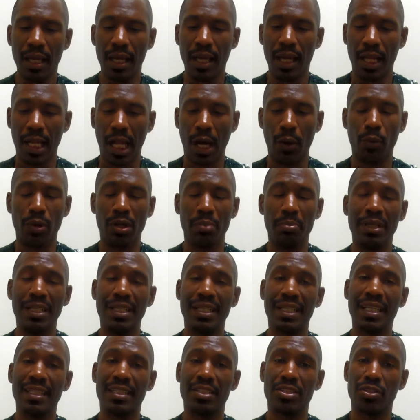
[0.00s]
And I want to be
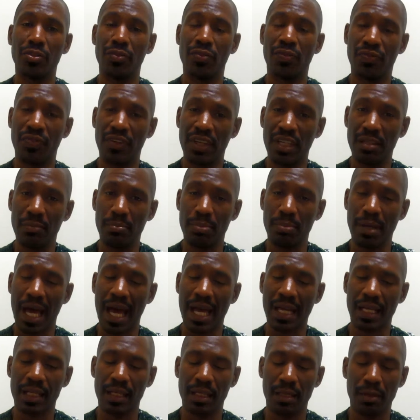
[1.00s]
to get you
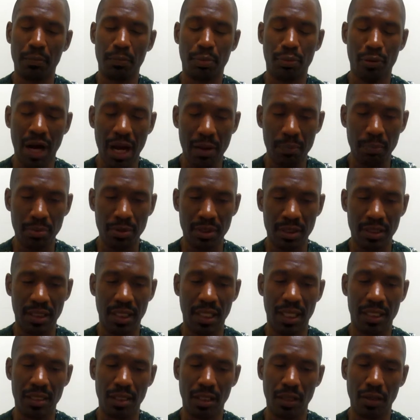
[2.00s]
feedback promptly.
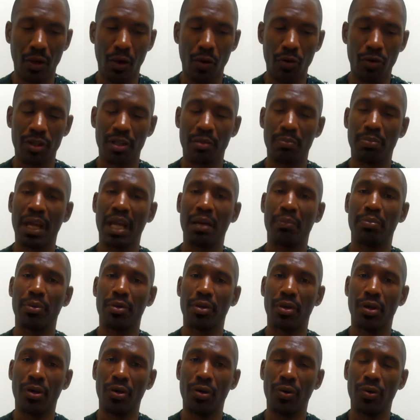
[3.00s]
And the longer the paper
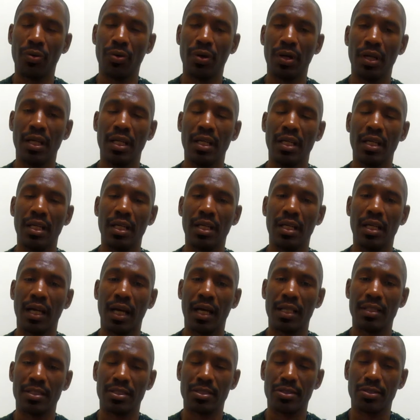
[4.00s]
go,
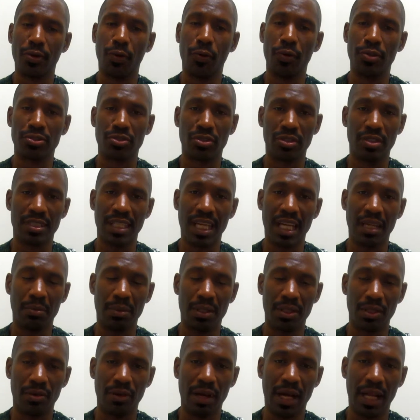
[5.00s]
the slower it's going to take me
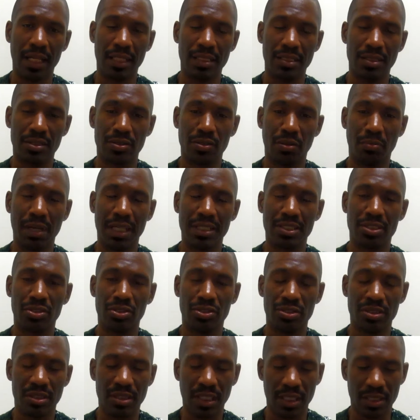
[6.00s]
to grade it. And so make sure
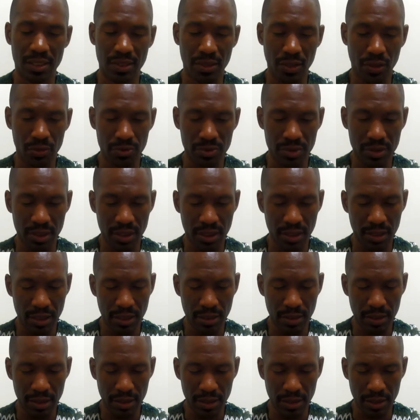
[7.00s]
you stick to those
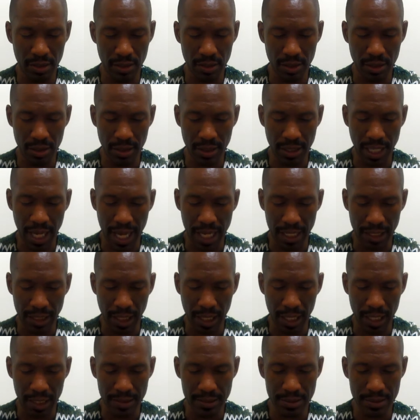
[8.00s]

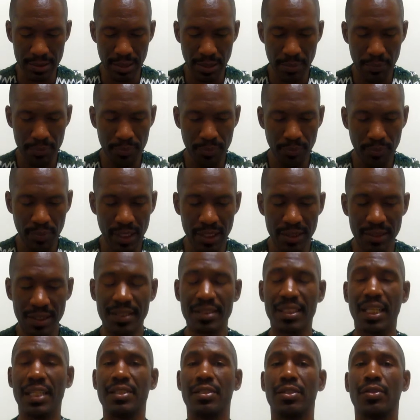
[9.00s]
guidelines. This
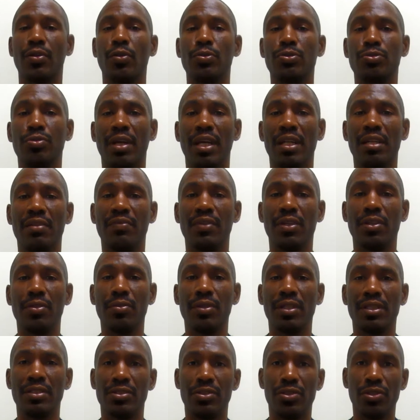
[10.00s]
intercultural interview
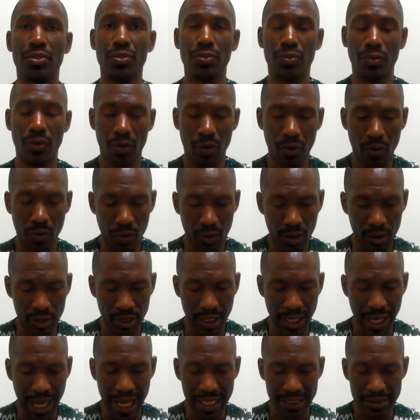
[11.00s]
is due
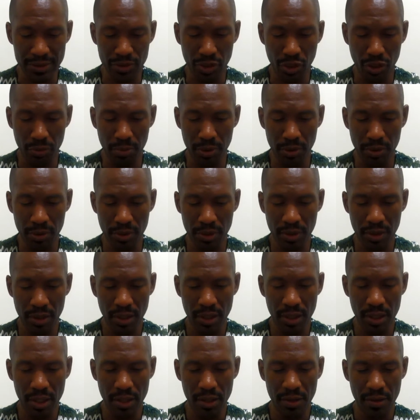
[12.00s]
on October
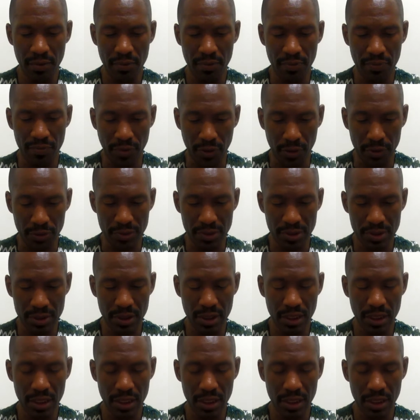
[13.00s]
1st.